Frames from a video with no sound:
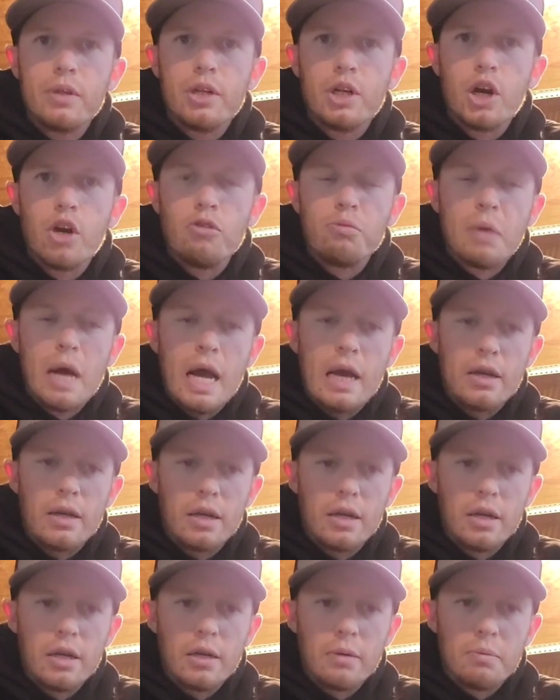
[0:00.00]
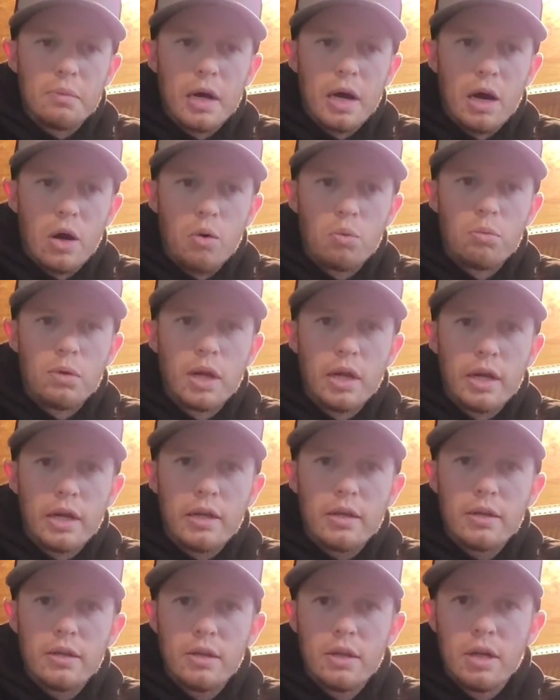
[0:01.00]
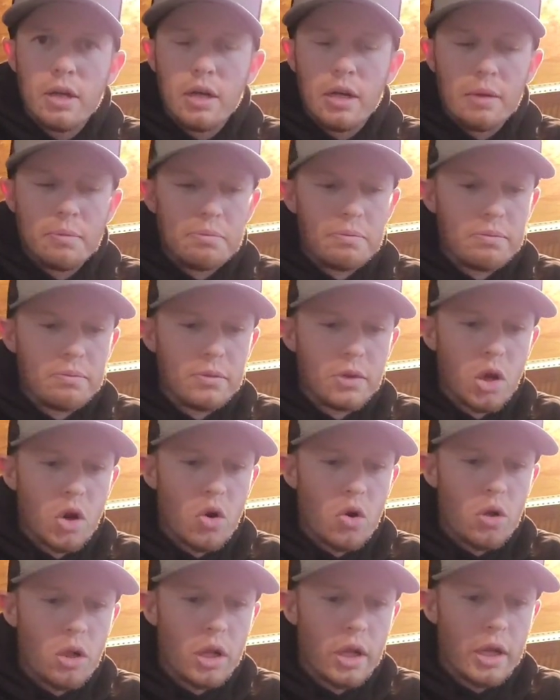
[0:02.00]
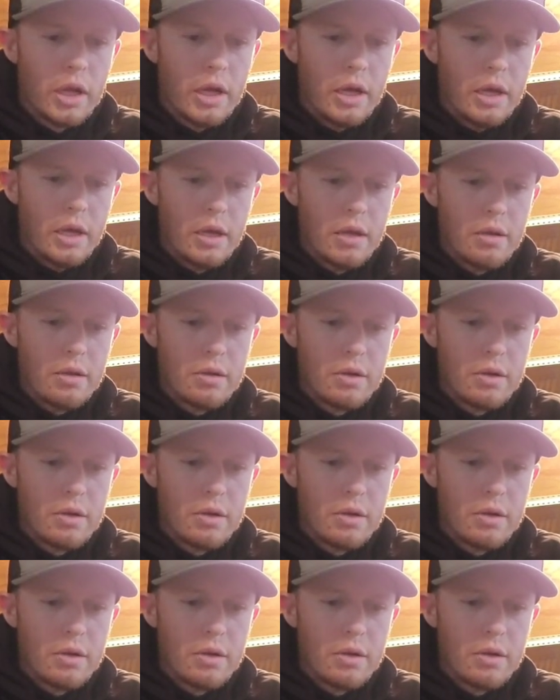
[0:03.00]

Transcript: Drove back to my home lake, Laurel Lake.